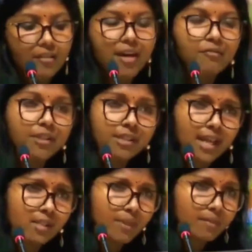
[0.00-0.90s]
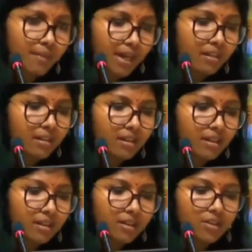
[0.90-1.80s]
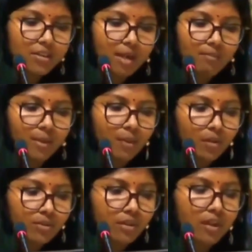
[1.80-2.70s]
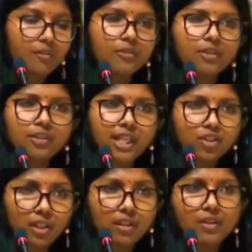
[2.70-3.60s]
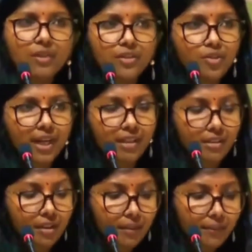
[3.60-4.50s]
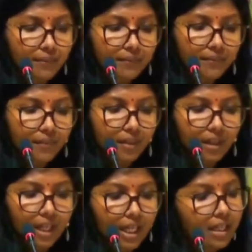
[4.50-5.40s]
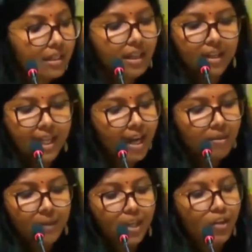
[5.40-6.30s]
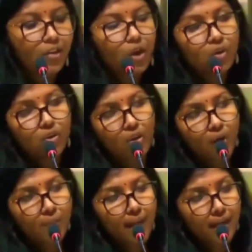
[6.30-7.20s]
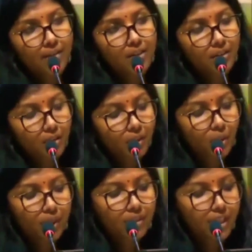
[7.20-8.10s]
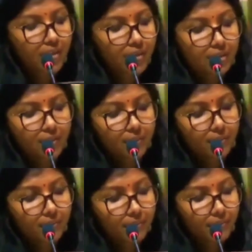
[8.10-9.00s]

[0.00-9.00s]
A reference has been made to some proposal of strategic restraint. There can be no compact with terrorism.